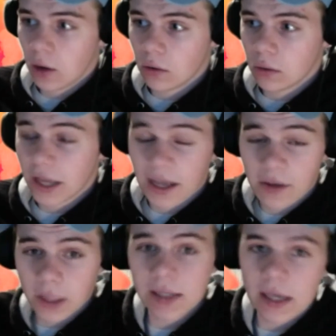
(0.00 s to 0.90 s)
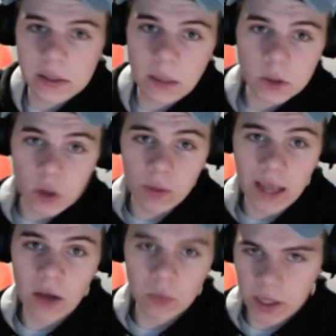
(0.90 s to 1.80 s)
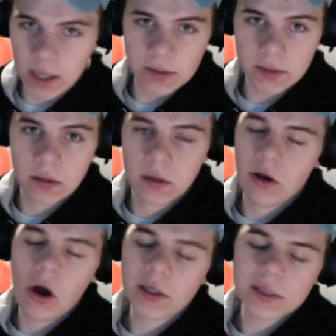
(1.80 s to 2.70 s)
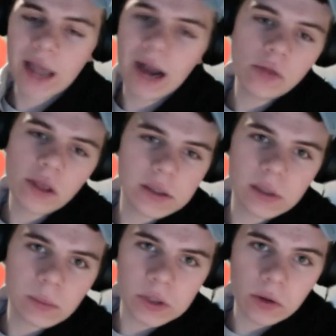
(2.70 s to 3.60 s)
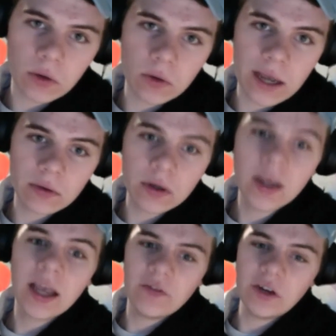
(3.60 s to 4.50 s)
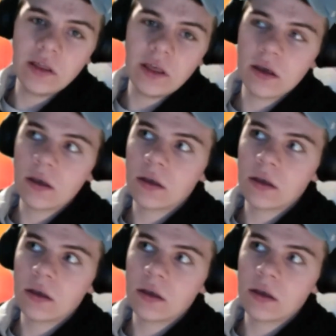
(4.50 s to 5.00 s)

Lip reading: let's say his numbers go down because honestly, I don't think his numbers are going to go down. If anything,